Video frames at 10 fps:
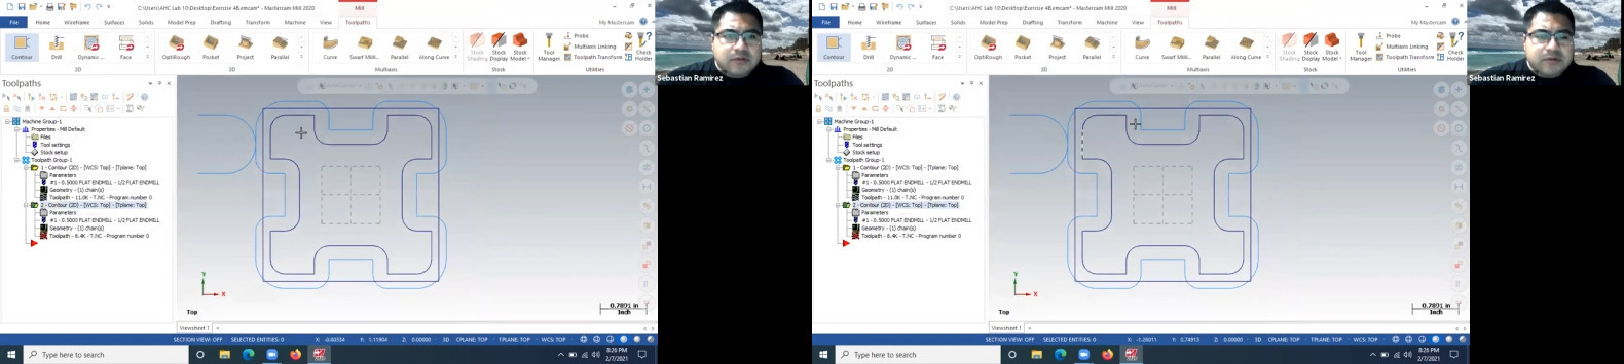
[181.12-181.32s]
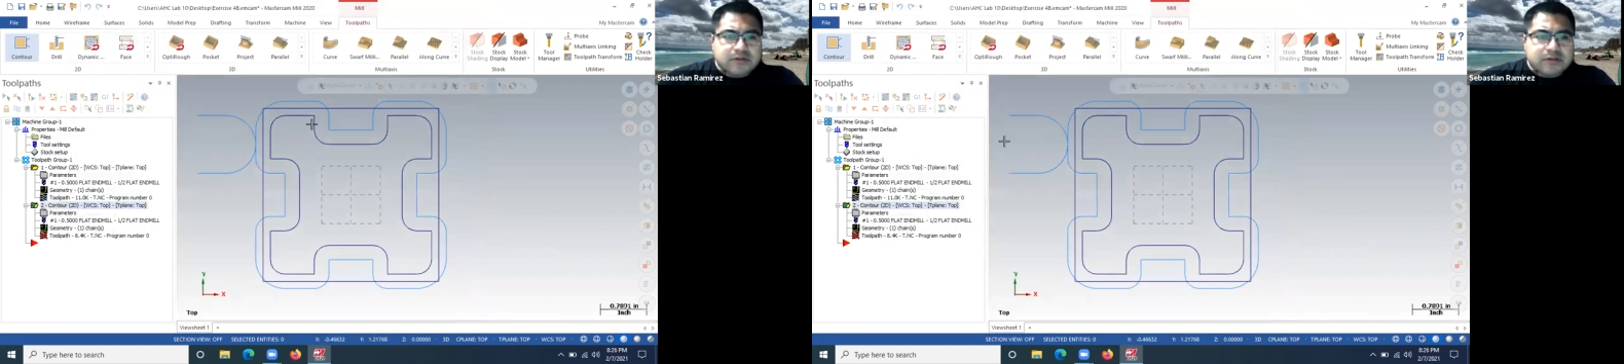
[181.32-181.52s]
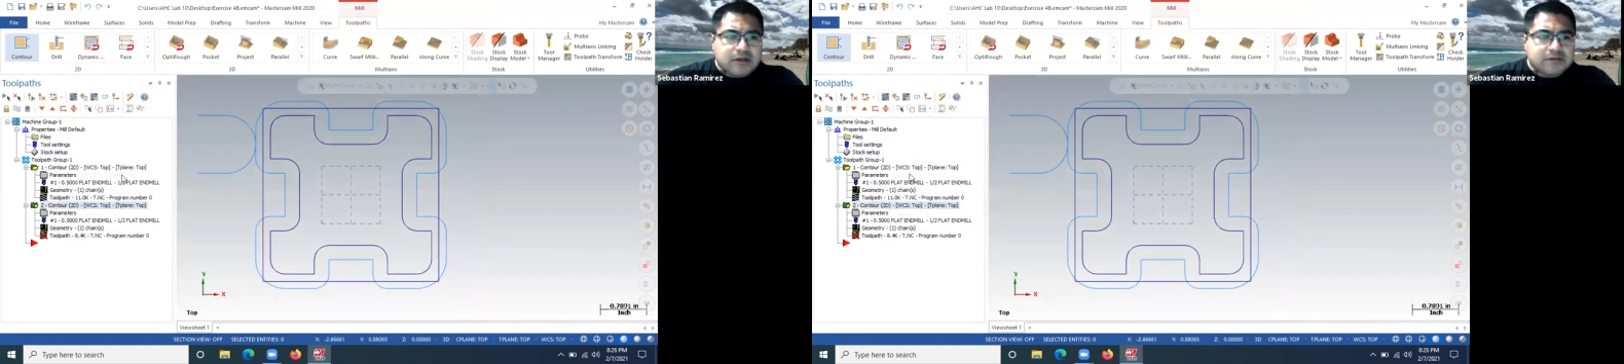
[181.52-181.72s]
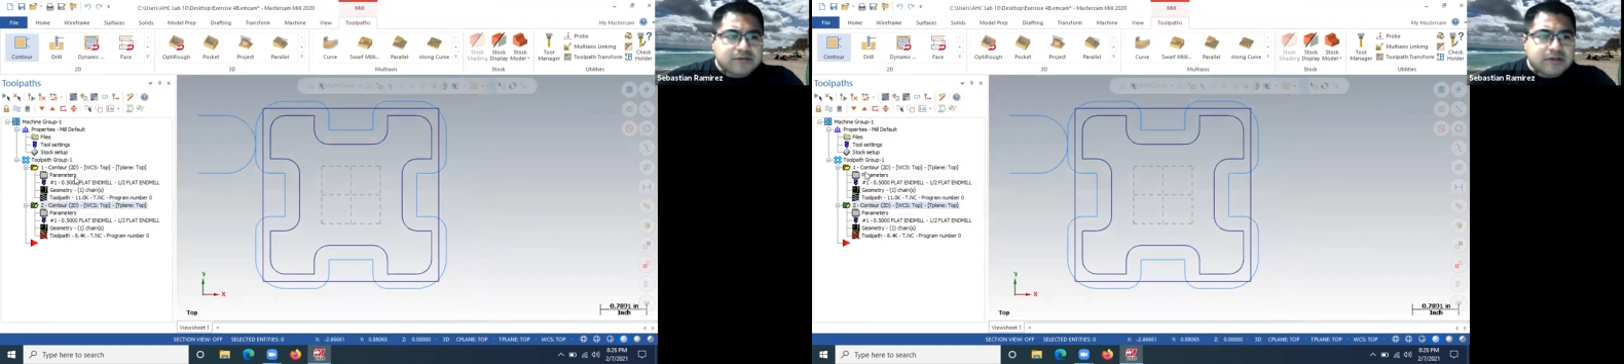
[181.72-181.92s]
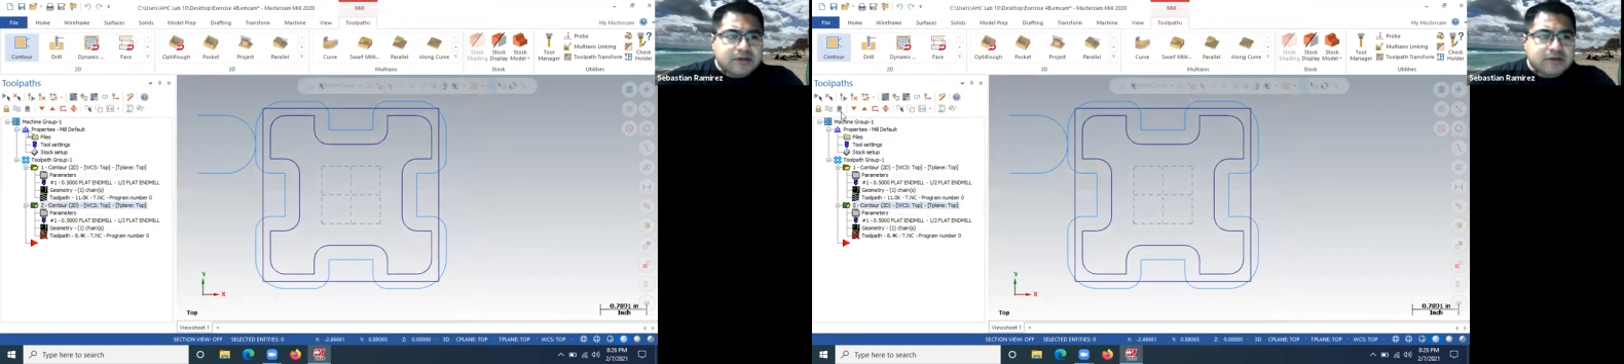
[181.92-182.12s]
Oh, it's on the
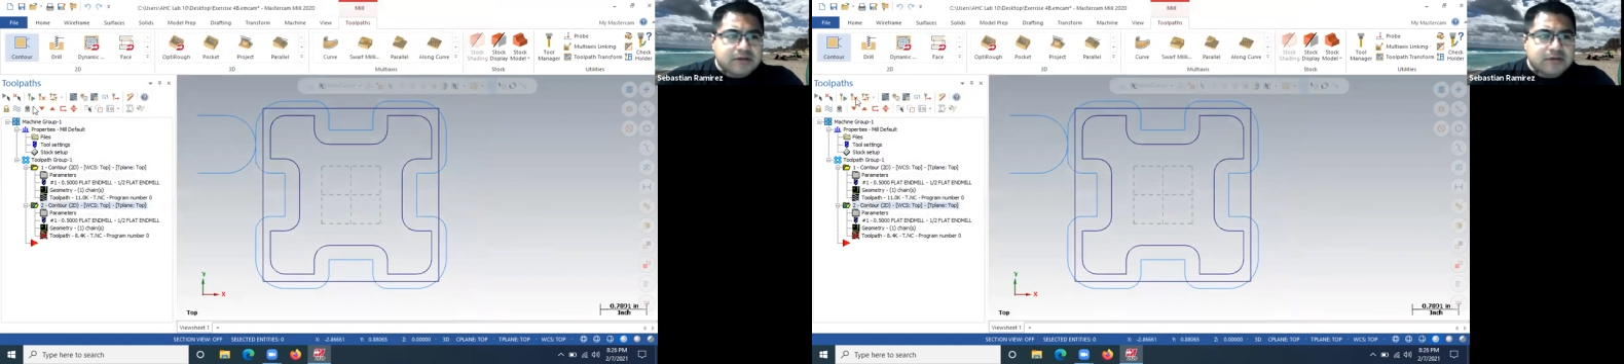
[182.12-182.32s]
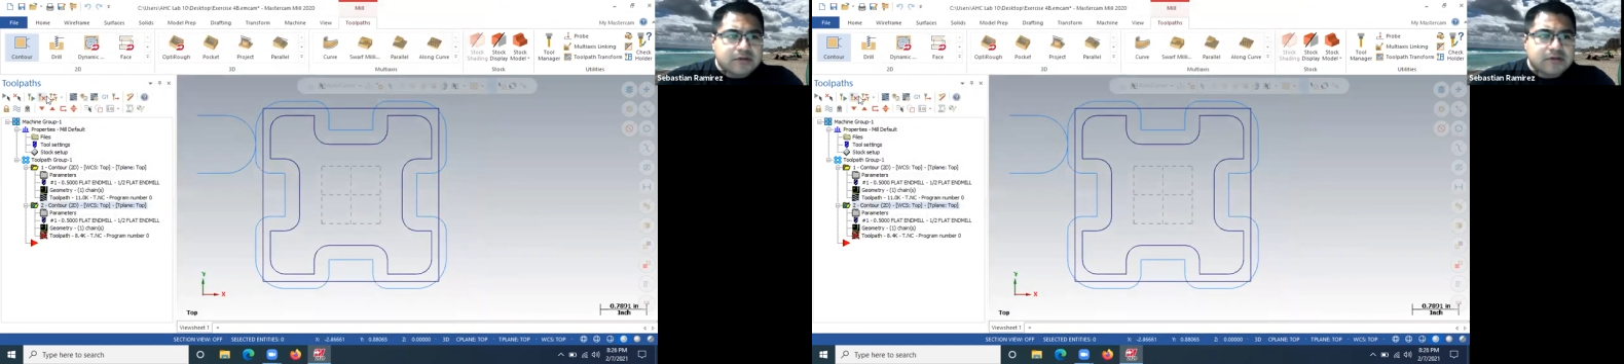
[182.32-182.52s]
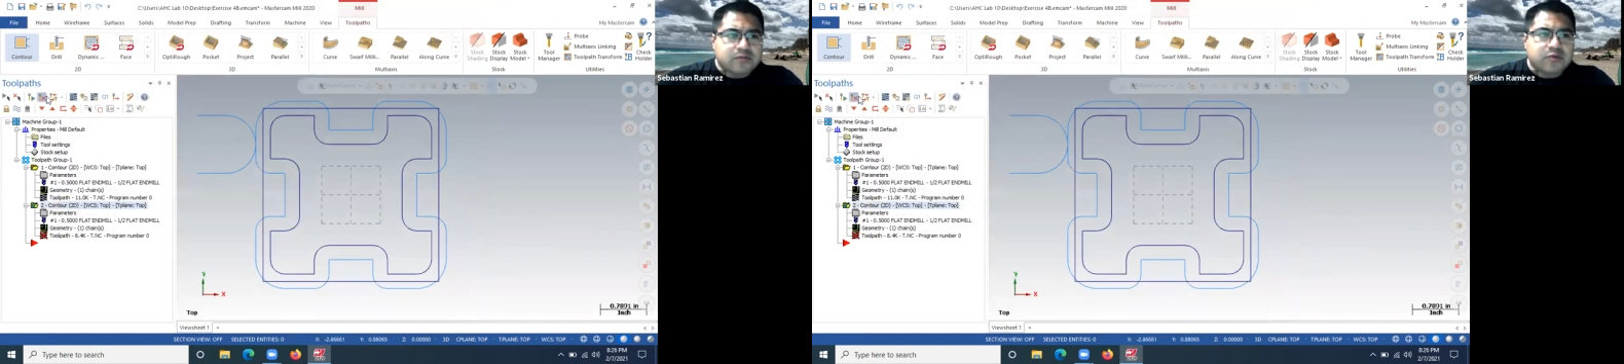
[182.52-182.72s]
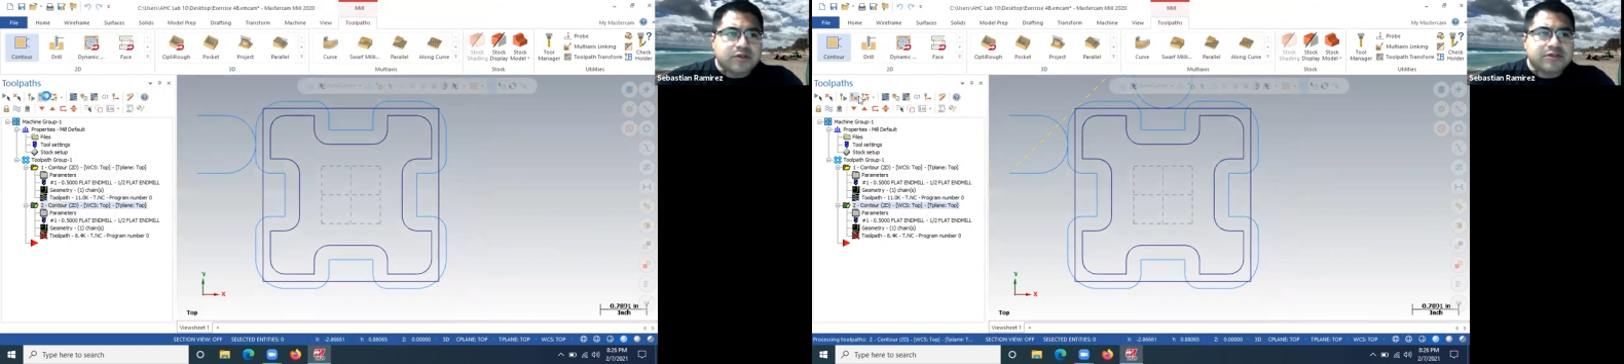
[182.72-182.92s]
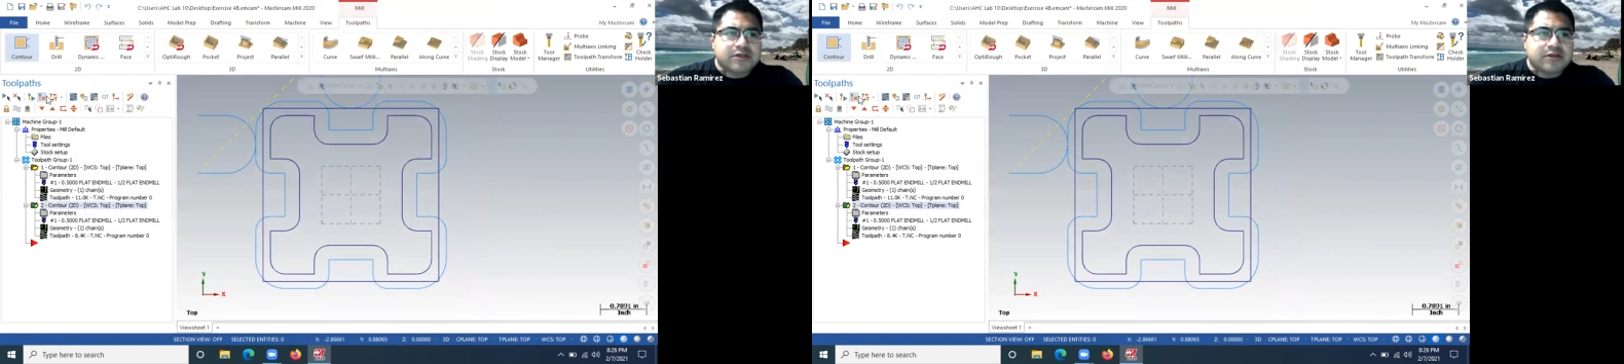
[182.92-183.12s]
outside.
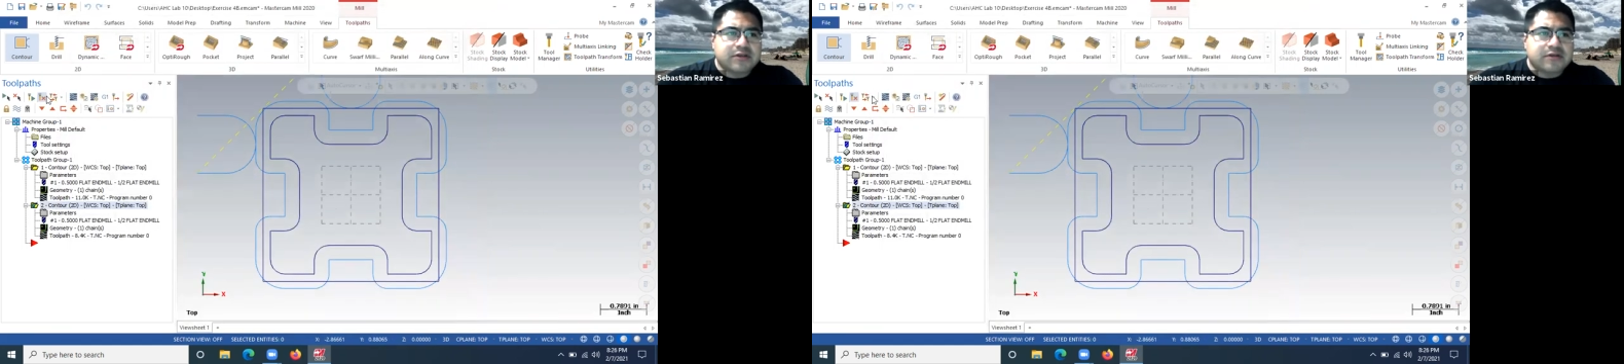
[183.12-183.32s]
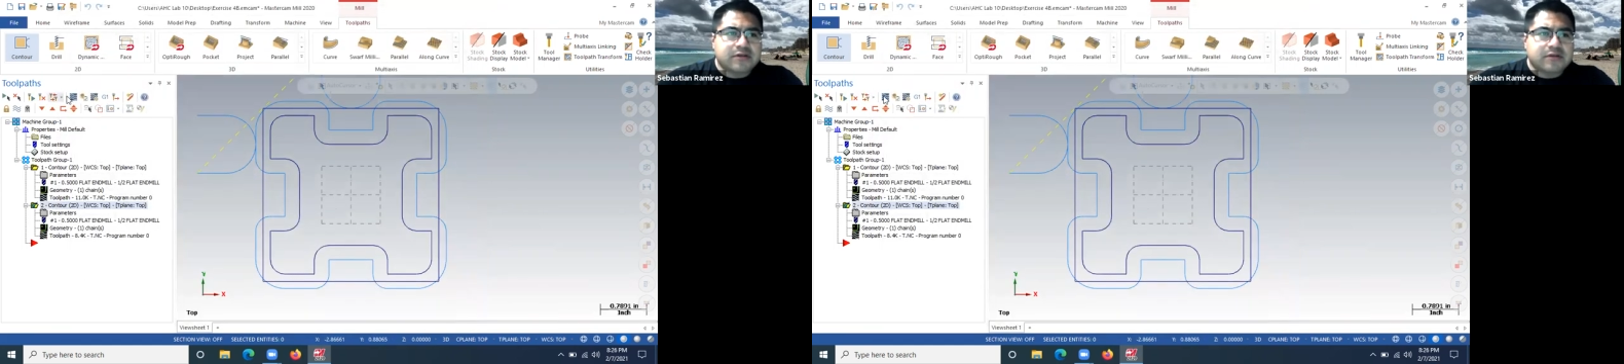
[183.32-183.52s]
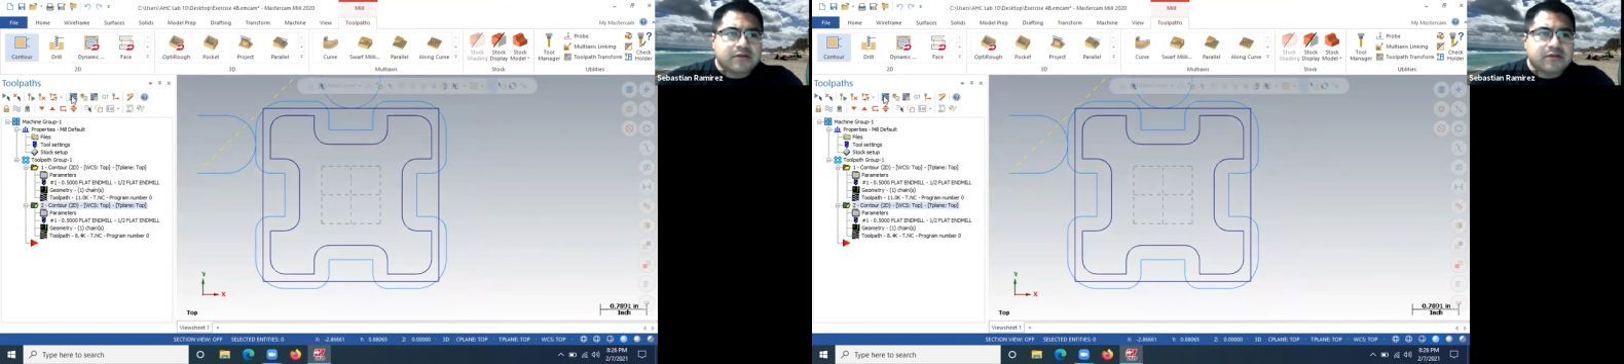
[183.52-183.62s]
Regen it.